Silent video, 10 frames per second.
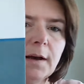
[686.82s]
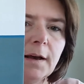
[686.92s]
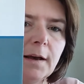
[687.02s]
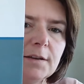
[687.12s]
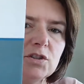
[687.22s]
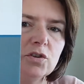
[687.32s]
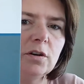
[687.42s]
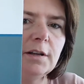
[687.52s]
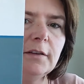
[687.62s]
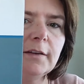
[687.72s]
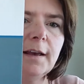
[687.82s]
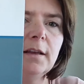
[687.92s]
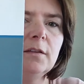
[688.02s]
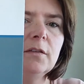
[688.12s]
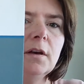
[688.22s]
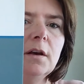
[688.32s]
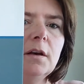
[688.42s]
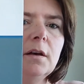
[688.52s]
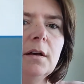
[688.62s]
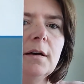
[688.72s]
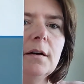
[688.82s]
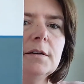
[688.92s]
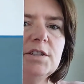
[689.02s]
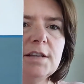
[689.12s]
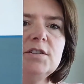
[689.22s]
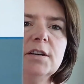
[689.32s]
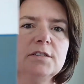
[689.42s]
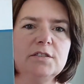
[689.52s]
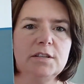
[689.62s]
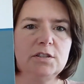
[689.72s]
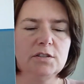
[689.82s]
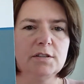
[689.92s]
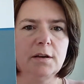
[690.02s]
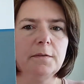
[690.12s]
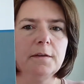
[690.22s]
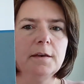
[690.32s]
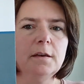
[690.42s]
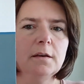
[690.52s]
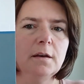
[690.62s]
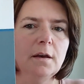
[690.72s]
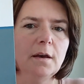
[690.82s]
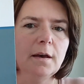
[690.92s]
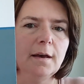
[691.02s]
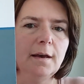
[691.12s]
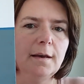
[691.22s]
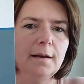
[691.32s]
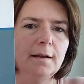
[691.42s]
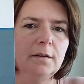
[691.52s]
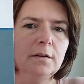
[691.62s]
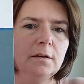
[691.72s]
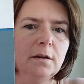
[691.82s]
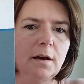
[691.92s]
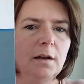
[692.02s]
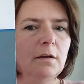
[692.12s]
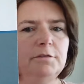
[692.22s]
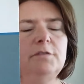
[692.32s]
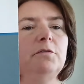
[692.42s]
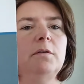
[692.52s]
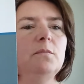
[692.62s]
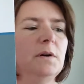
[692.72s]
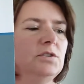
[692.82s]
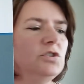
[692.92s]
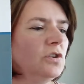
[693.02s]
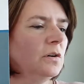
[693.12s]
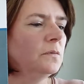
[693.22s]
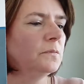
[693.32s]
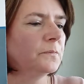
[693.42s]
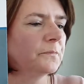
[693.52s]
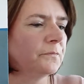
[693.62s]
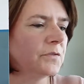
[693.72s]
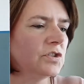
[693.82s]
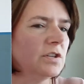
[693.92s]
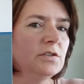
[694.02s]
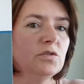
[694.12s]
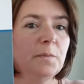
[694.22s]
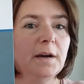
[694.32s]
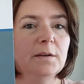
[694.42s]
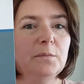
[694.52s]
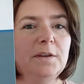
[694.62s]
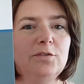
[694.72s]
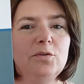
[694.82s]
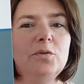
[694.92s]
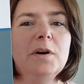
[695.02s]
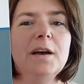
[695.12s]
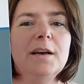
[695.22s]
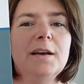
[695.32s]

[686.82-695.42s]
I saw it at Jessica Stitches, I think, and I loved it very much. So she inspired me to